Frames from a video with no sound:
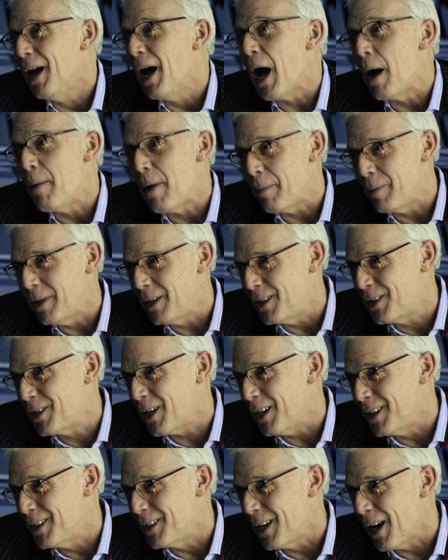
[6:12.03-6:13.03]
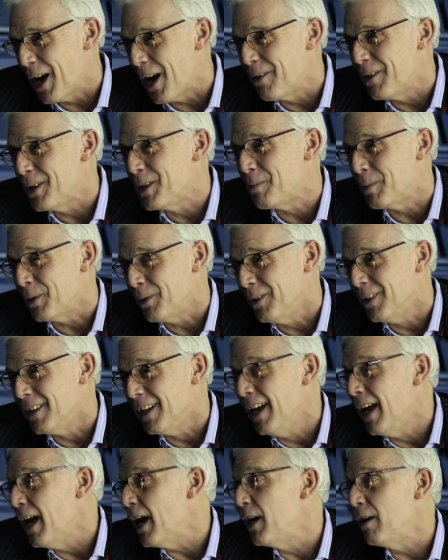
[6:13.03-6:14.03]
I'm happy to chase the Irish pound,
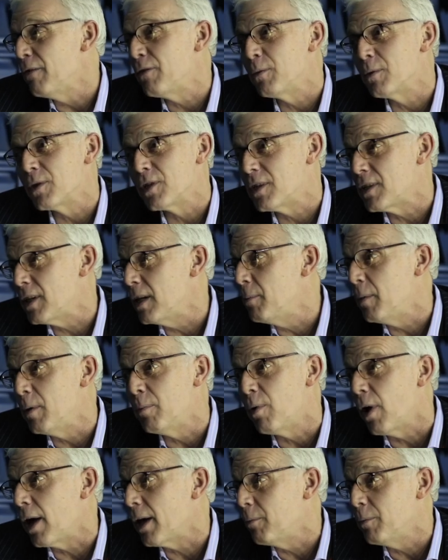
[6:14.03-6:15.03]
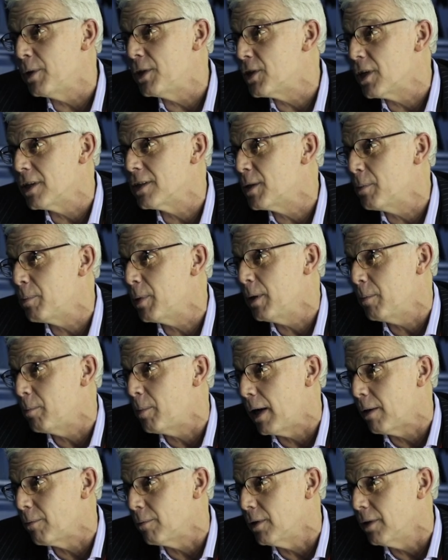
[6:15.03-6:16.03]
and if there was a team in Brighton, we'd chase the pink
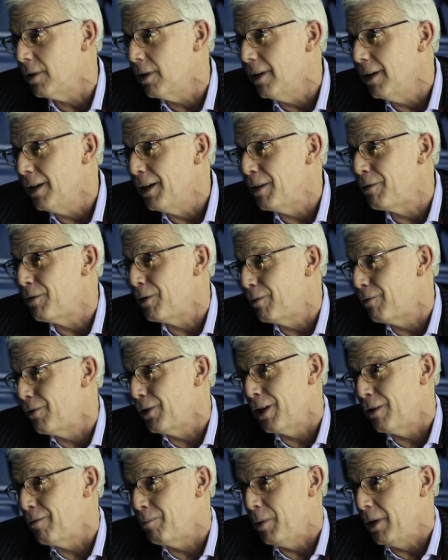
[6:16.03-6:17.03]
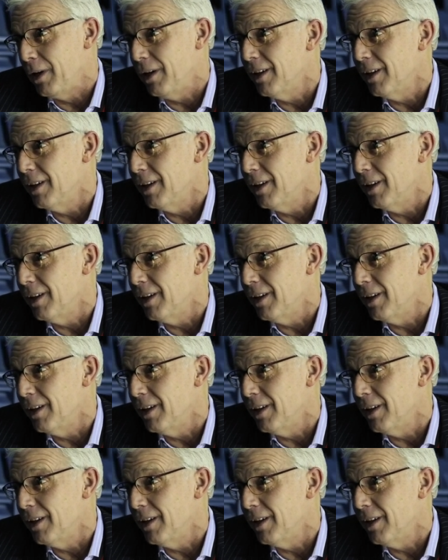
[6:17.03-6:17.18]
pound, if you'll forgive me.